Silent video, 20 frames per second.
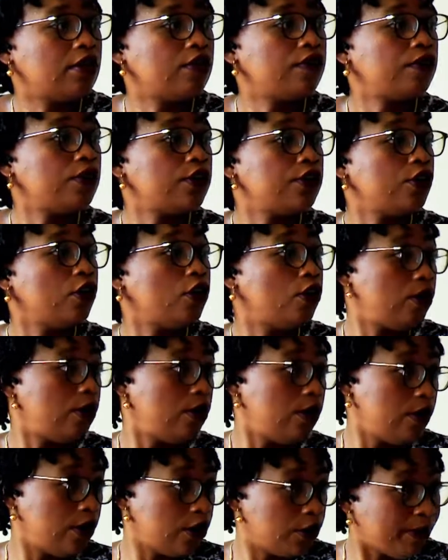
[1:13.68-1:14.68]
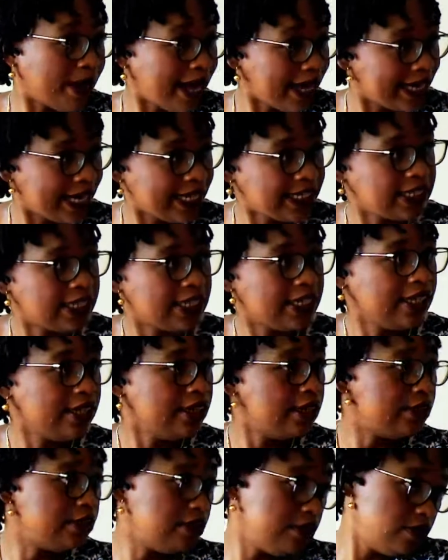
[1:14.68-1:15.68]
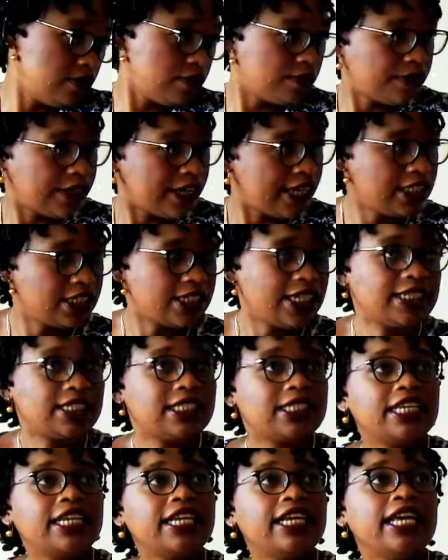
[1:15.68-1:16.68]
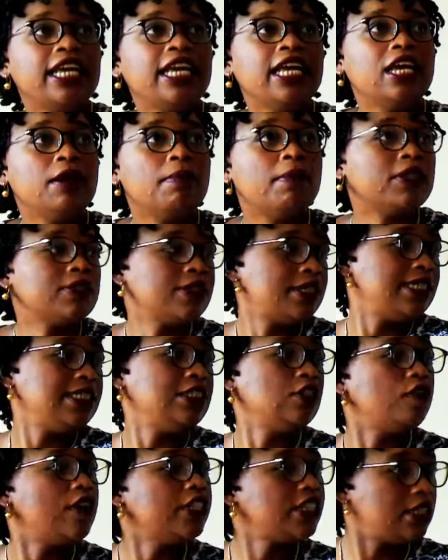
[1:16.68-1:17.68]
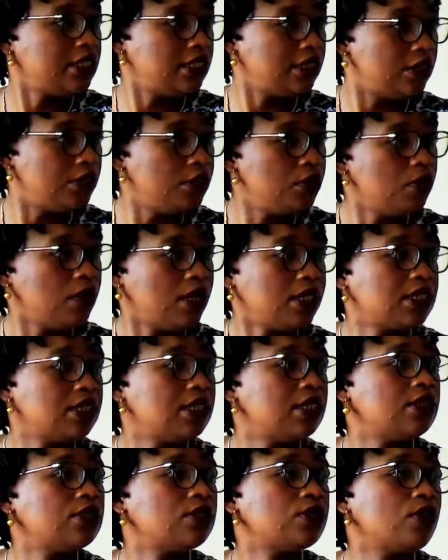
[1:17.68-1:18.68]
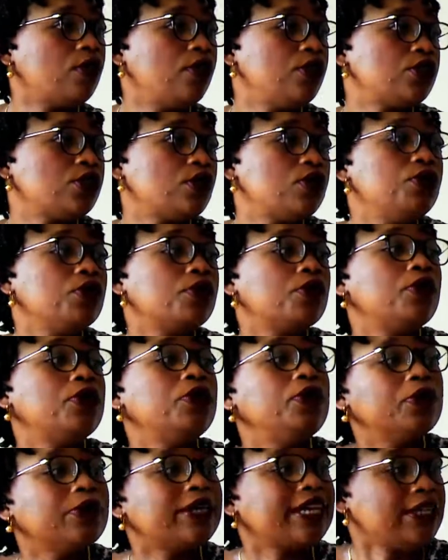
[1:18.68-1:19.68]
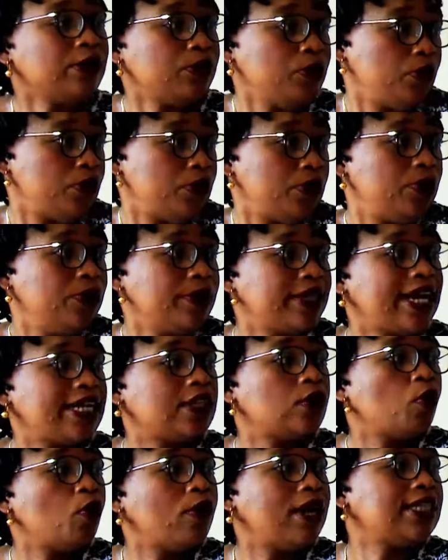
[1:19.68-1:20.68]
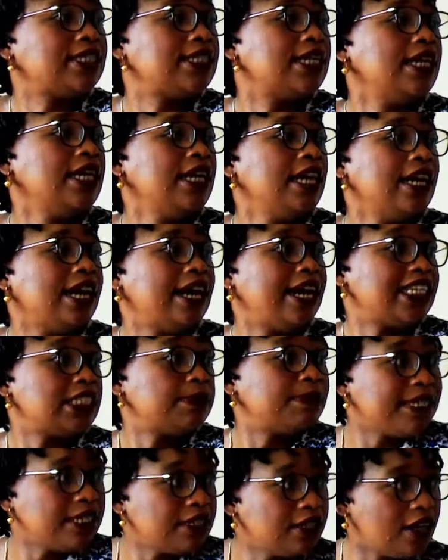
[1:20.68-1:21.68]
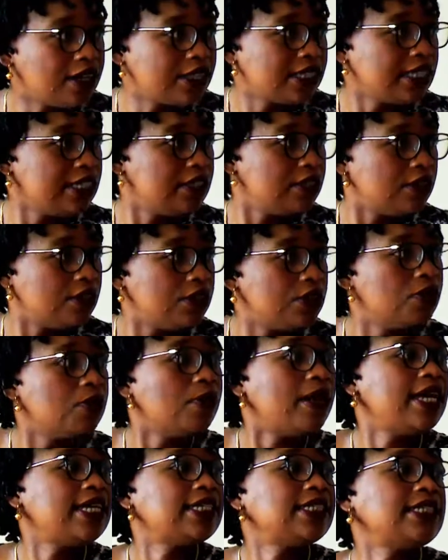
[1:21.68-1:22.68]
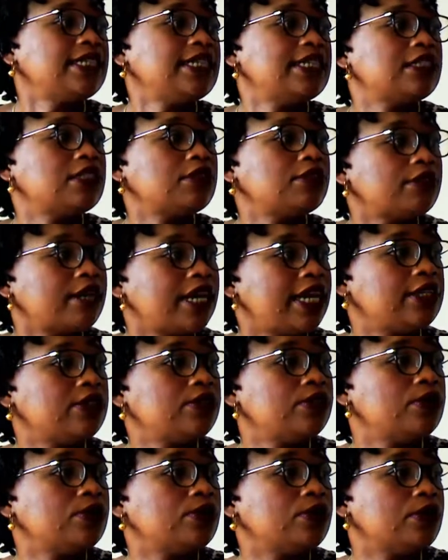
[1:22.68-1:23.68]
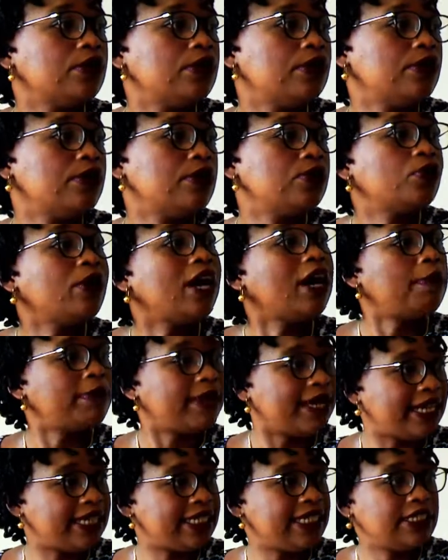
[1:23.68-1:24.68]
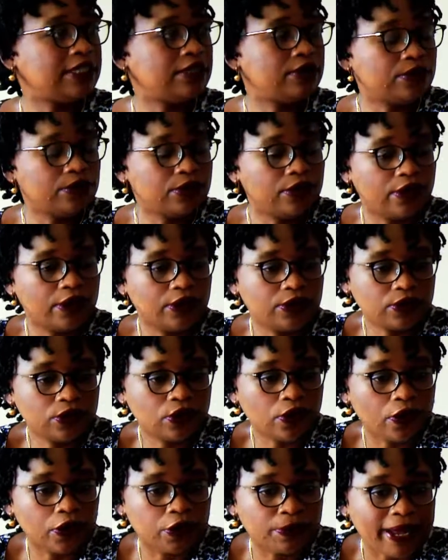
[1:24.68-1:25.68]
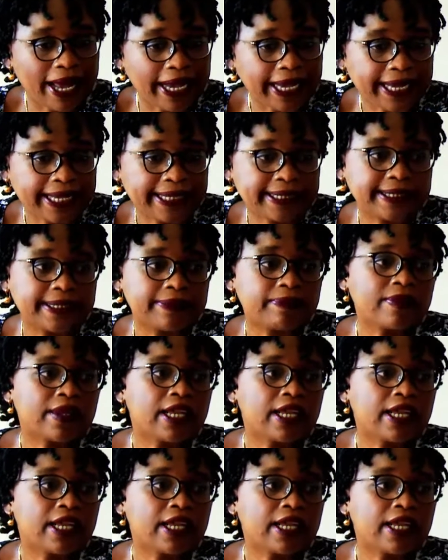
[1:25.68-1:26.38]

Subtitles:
for your own market, in French, let's say, but not an innovation in the US. So, so you could look at what has been done in the US and try to apply it to your own market.